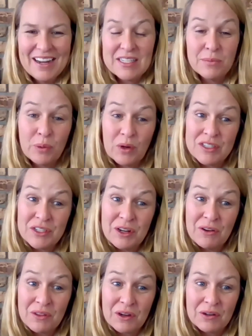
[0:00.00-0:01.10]
It's important to
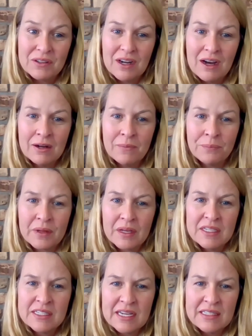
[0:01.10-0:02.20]
know, though.
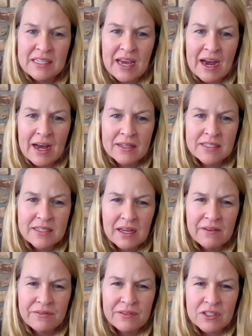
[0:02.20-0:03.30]
Stacy asked
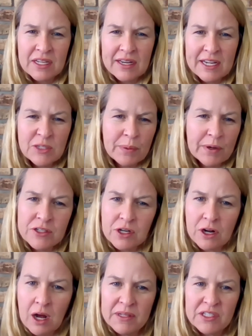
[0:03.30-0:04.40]
if there's any experience or
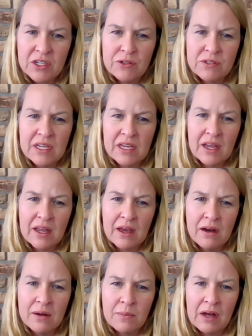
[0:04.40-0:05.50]
comments on using
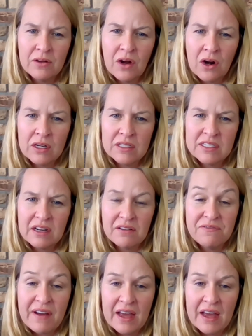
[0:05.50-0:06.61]
Alcar instead of
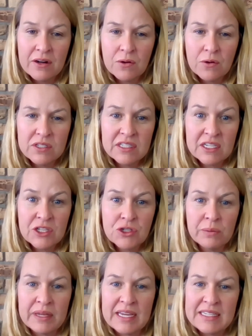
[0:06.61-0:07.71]
fat. Her horse is
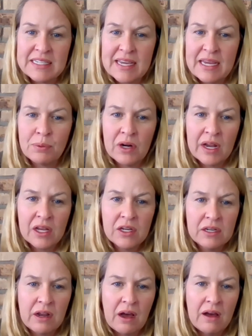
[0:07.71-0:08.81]
extremely easy keeper and could
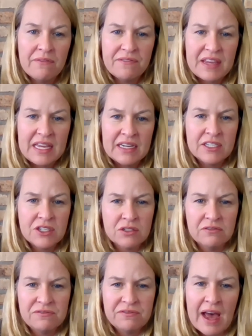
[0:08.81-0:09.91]
not feed
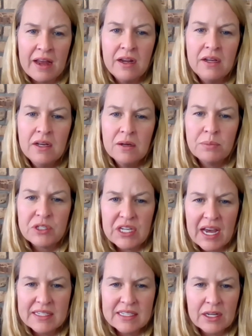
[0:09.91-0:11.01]
additional fat, but she
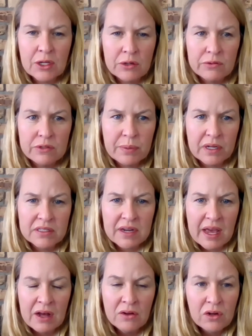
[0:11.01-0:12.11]
has seen a good response on
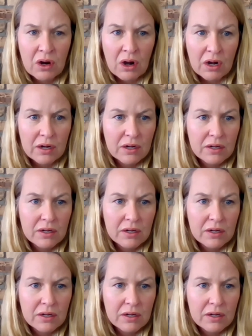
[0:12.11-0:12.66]
Alcar.